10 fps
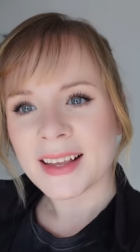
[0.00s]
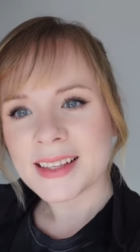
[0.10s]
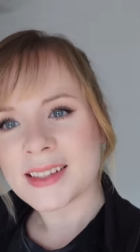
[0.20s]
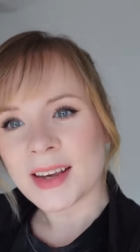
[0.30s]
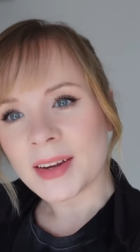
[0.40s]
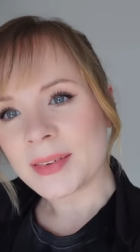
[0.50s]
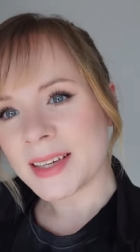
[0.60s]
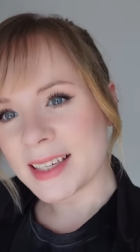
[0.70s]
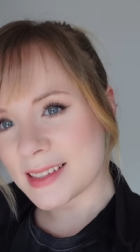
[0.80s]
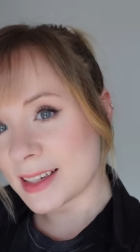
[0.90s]
So
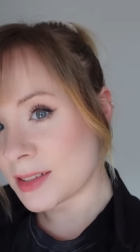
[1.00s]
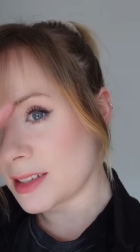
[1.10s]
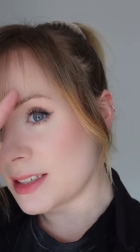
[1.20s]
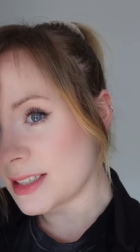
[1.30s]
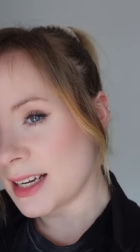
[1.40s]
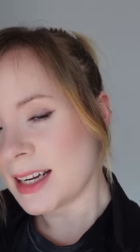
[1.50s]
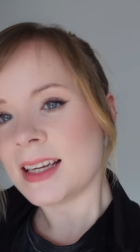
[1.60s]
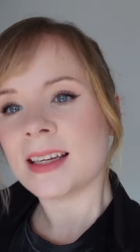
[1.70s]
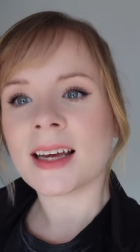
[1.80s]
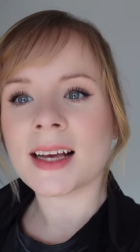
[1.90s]
it's now
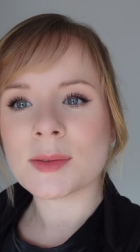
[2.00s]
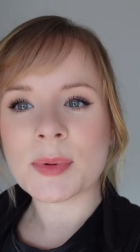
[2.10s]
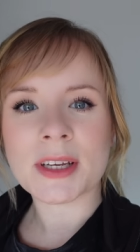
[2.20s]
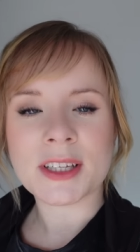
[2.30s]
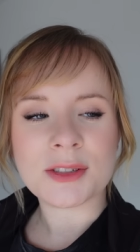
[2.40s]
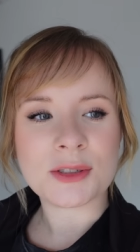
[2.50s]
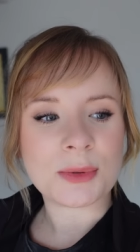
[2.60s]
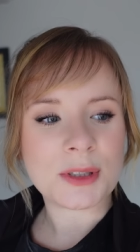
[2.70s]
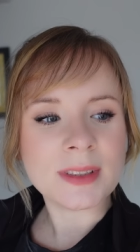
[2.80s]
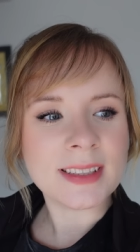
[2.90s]
Sunday, as per
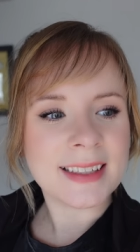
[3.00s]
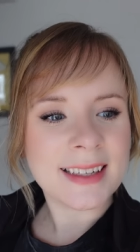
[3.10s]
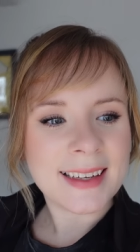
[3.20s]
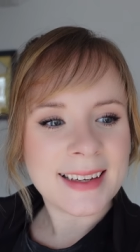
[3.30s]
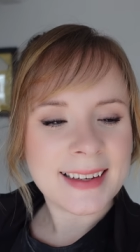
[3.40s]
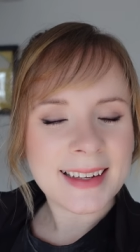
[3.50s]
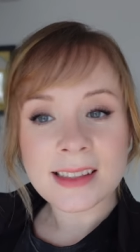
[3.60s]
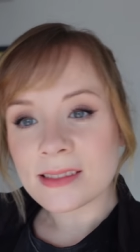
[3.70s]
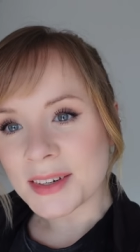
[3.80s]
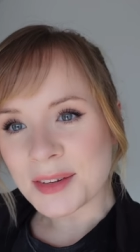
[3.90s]
usual.
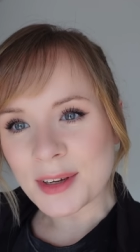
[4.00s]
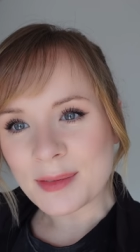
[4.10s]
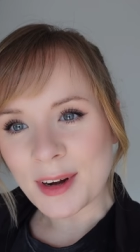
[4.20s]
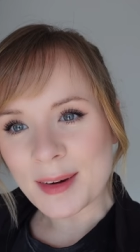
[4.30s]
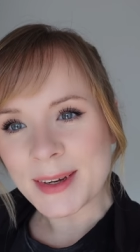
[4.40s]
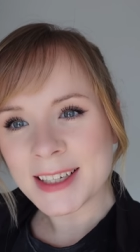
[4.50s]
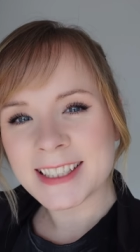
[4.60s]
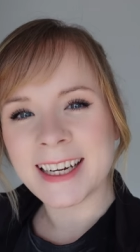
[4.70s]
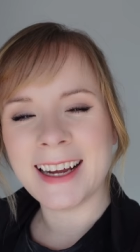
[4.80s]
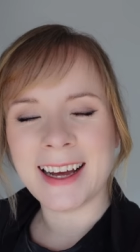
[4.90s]
Didn't really film very
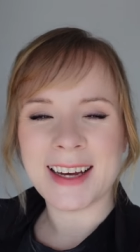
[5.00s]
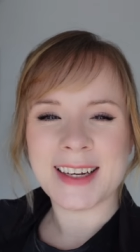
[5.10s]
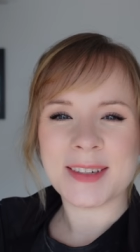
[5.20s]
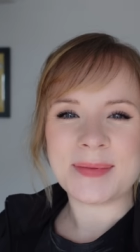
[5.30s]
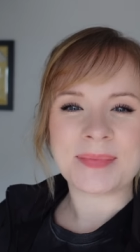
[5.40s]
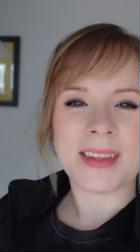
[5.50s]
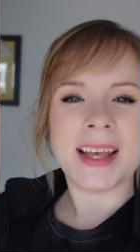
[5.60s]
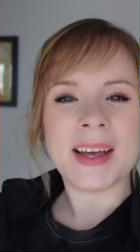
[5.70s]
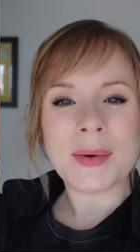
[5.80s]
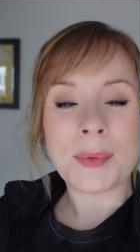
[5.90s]
much.
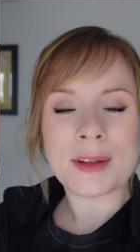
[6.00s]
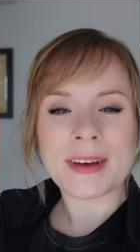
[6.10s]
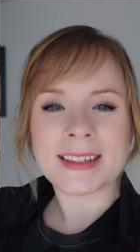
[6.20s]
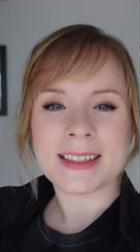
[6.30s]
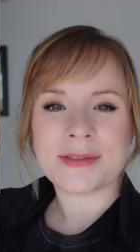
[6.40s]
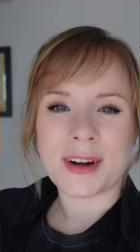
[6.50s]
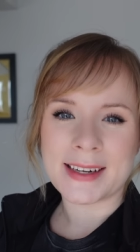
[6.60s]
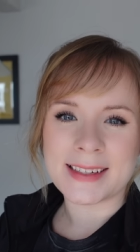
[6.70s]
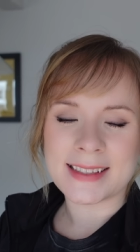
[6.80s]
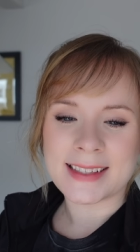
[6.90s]
One of Andy's
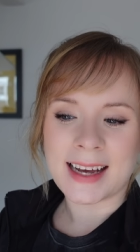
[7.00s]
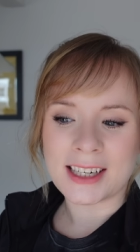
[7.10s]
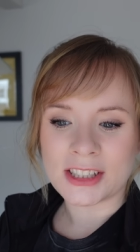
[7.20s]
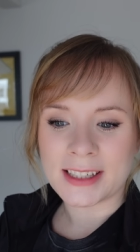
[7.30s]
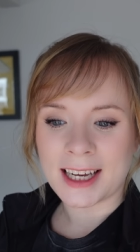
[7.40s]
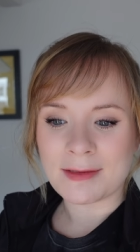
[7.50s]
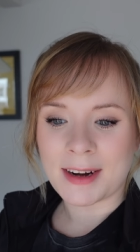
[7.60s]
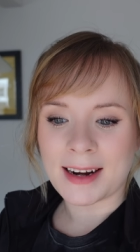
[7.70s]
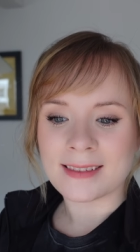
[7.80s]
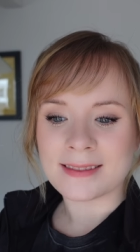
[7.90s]
friends actually came
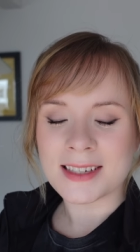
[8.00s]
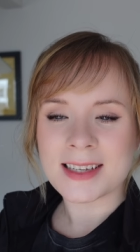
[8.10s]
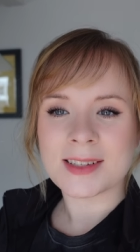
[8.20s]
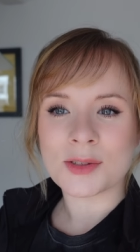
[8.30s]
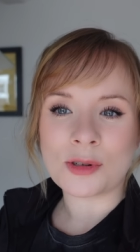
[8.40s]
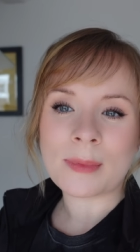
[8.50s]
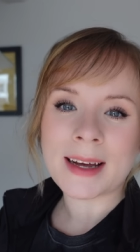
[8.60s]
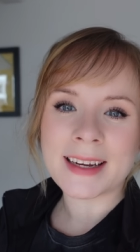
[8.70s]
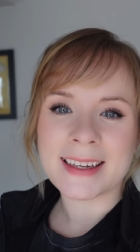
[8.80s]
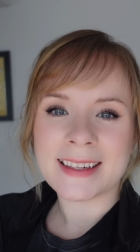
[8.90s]
round, saw
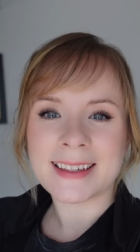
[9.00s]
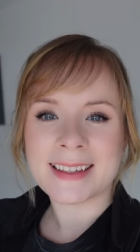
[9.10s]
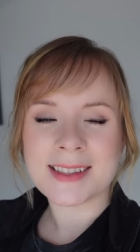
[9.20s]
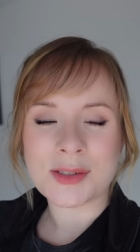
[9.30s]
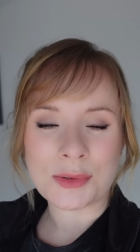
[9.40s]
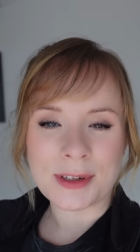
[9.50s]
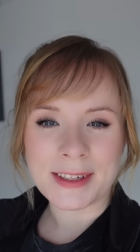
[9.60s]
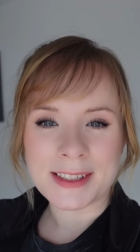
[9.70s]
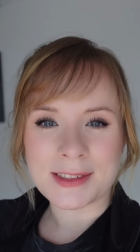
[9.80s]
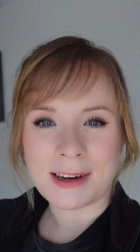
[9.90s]
my story
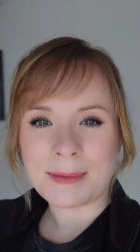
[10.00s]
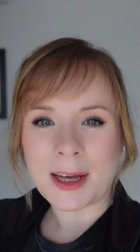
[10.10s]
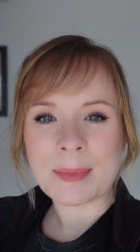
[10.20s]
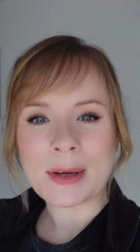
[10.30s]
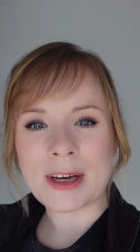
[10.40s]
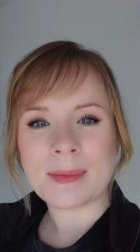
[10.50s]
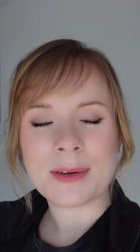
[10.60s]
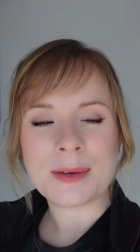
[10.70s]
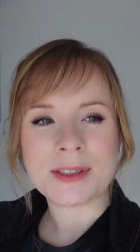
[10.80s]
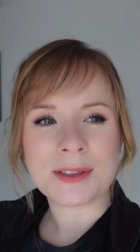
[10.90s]
on Instagram that I put up
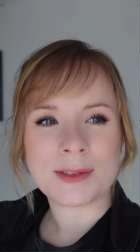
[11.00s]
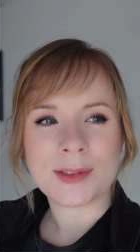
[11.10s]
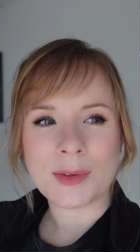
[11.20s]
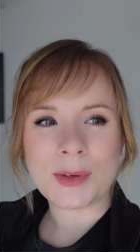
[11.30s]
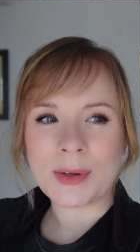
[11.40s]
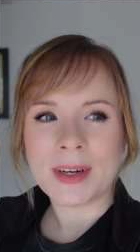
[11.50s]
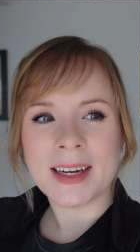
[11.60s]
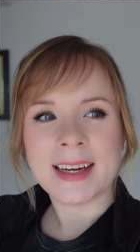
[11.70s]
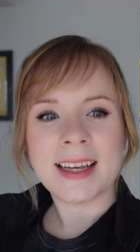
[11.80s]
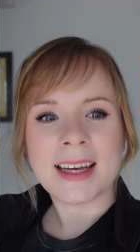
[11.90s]
that we were doing the floor,
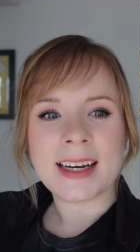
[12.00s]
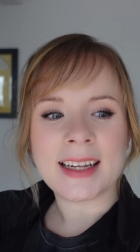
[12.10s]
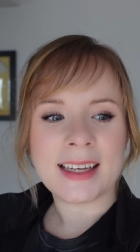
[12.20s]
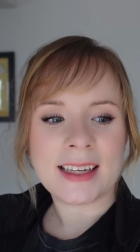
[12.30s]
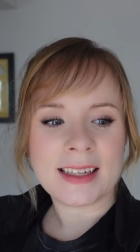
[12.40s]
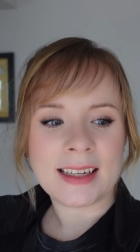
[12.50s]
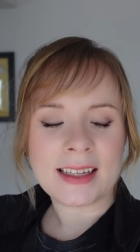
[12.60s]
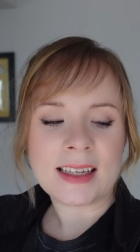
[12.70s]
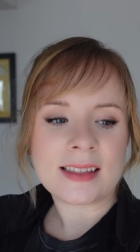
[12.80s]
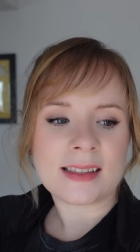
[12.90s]
and he
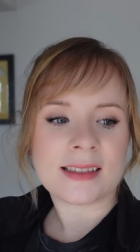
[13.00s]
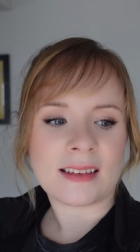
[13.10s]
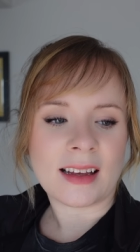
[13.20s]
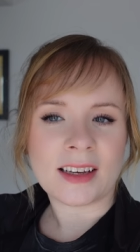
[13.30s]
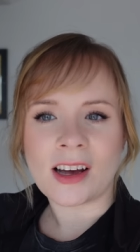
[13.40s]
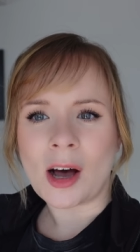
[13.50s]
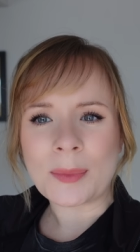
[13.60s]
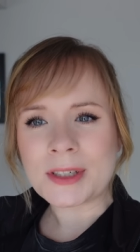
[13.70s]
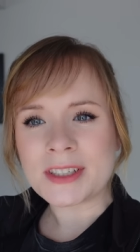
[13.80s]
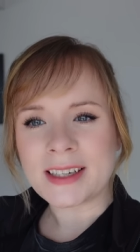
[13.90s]
is like a
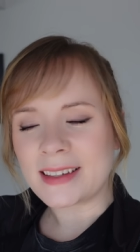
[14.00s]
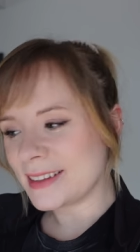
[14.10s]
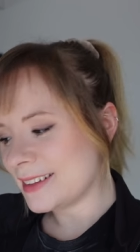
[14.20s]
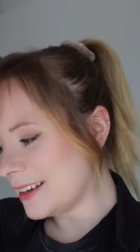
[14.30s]
carpenter,